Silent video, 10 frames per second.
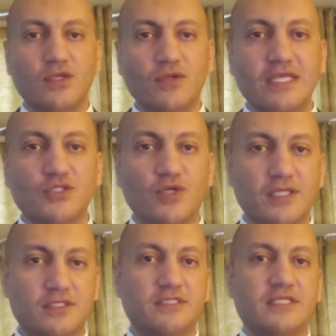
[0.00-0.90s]
you need to
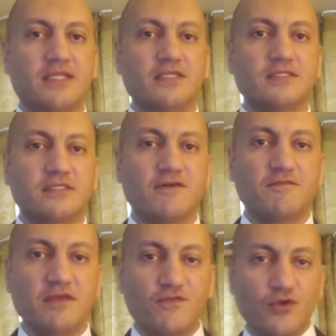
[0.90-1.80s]
understand this
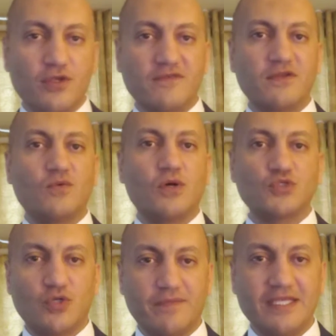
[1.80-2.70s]
stuff before you even
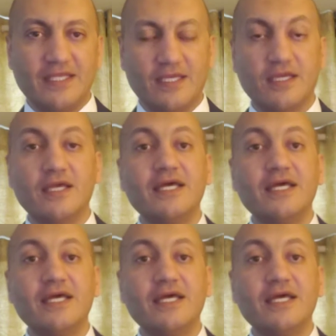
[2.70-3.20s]
walk to a meeting.